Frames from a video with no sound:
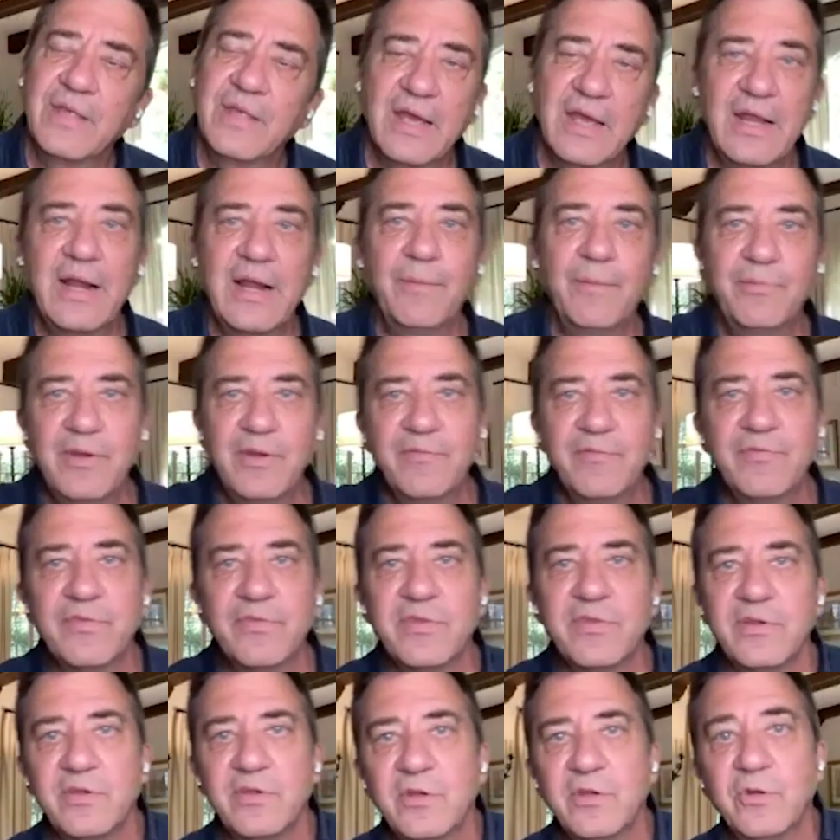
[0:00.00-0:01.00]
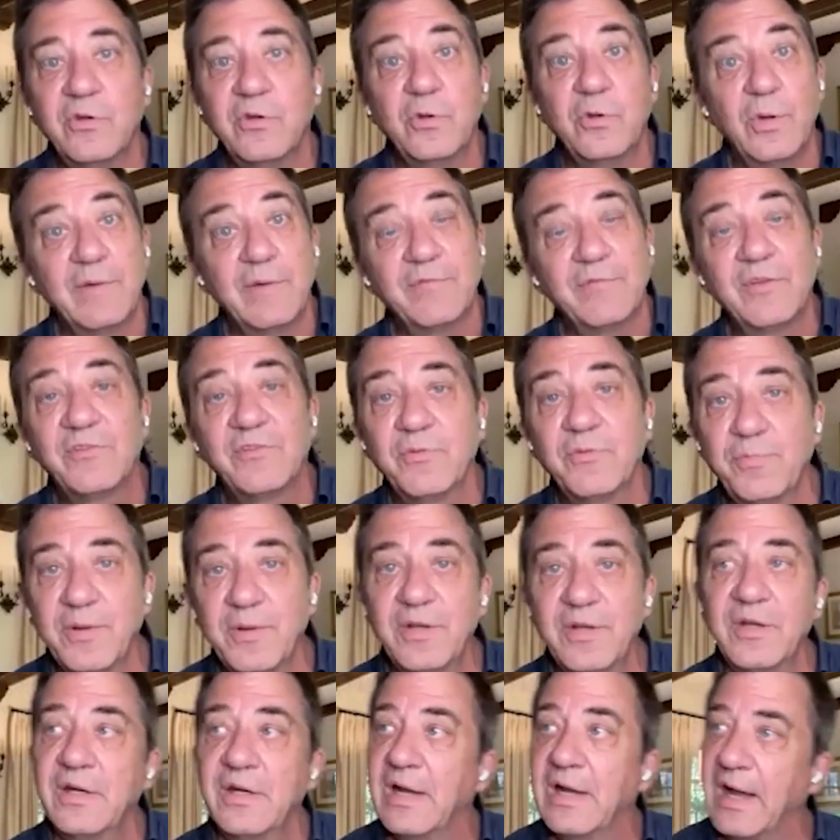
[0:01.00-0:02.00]
And I'm different than you. You have this
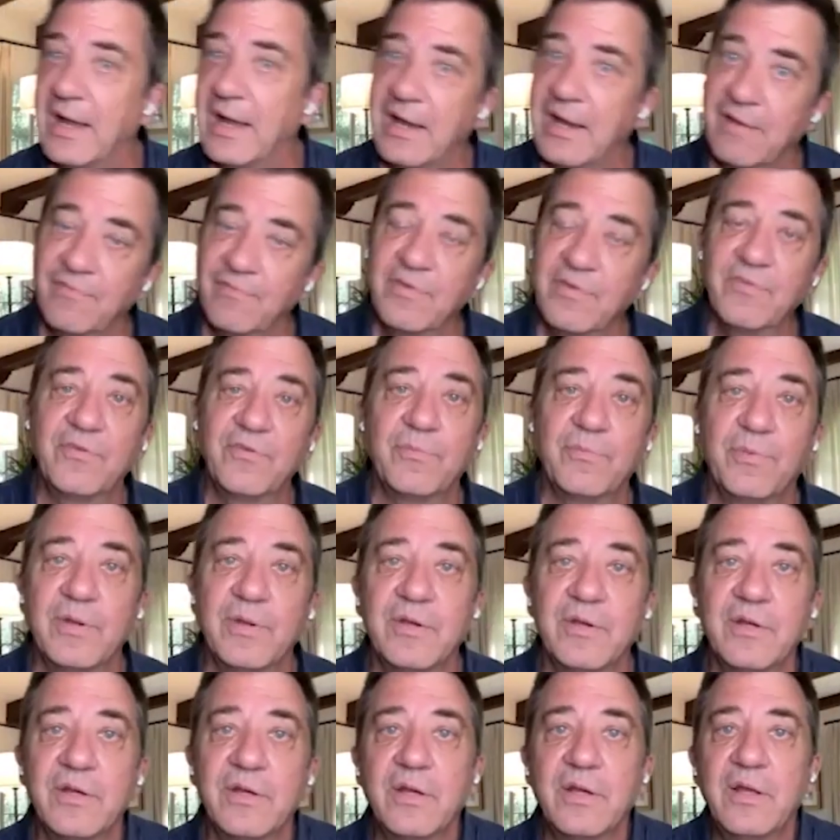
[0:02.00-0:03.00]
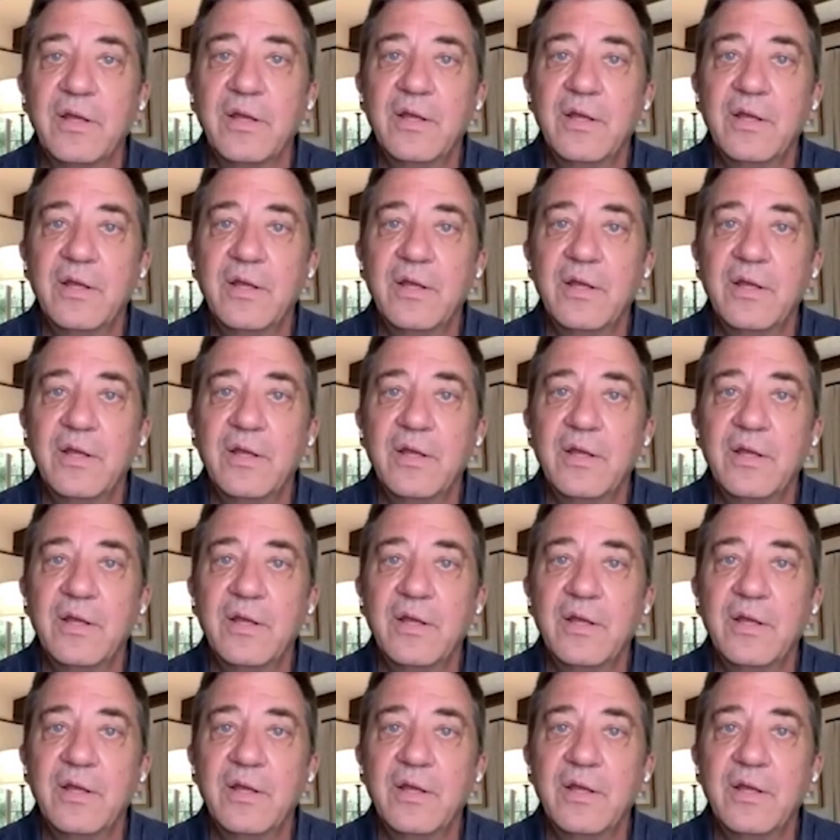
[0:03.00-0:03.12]
opinion. I have this opinion.